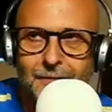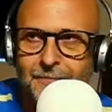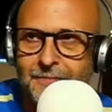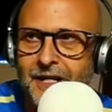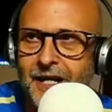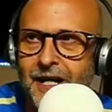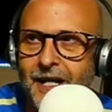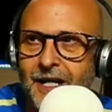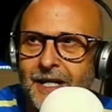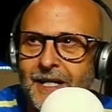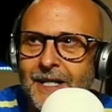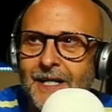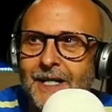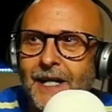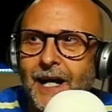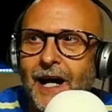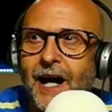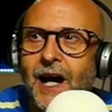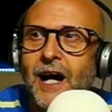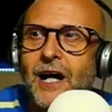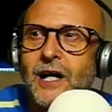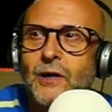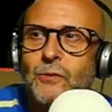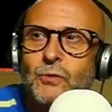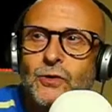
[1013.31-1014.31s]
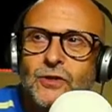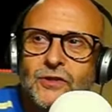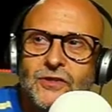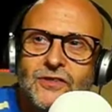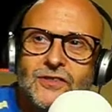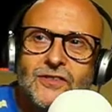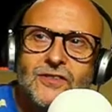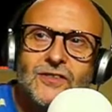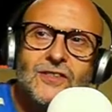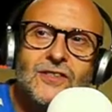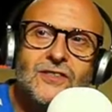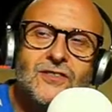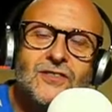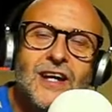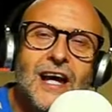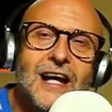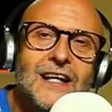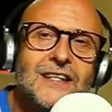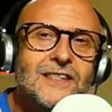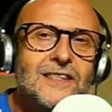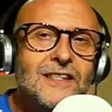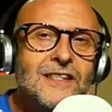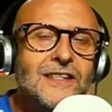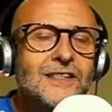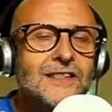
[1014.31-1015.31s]
Yeah, I would
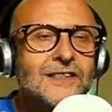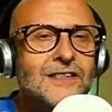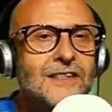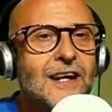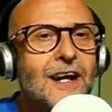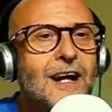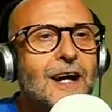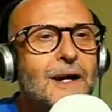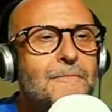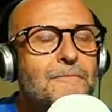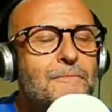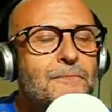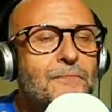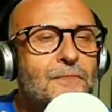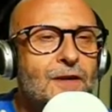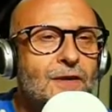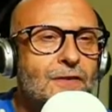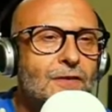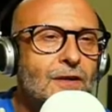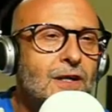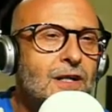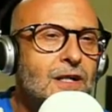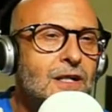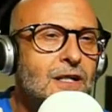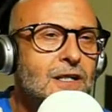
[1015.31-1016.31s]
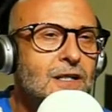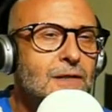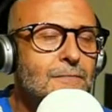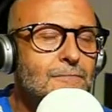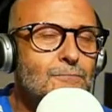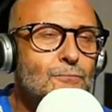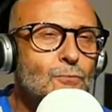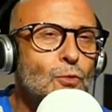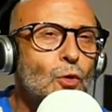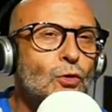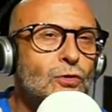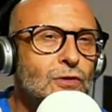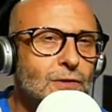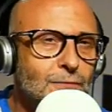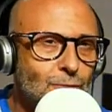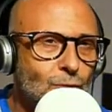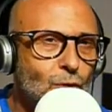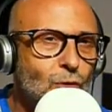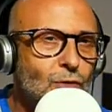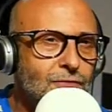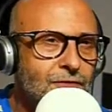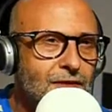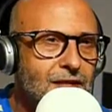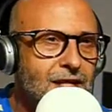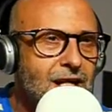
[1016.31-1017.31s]
suggest that there are more and
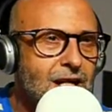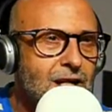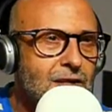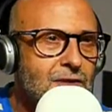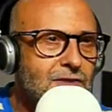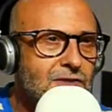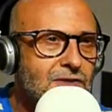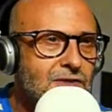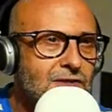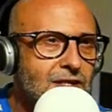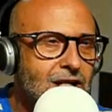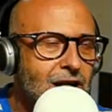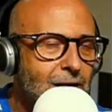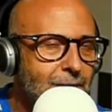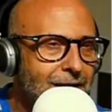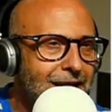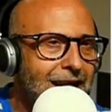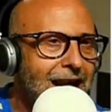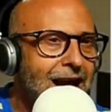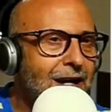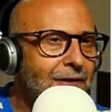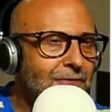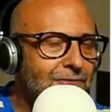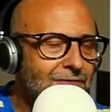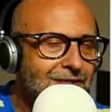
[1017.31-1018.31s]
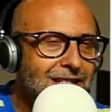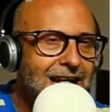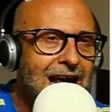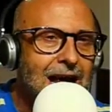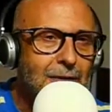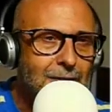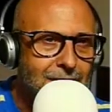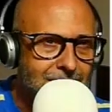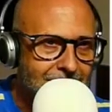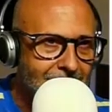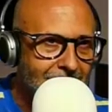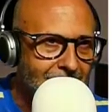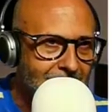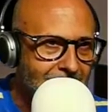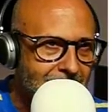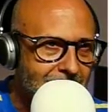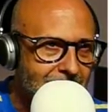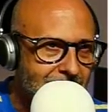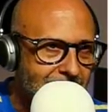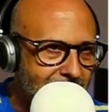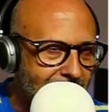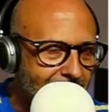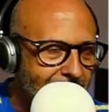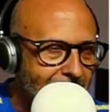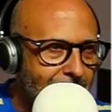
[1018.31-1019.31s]
more videos coming out nowadays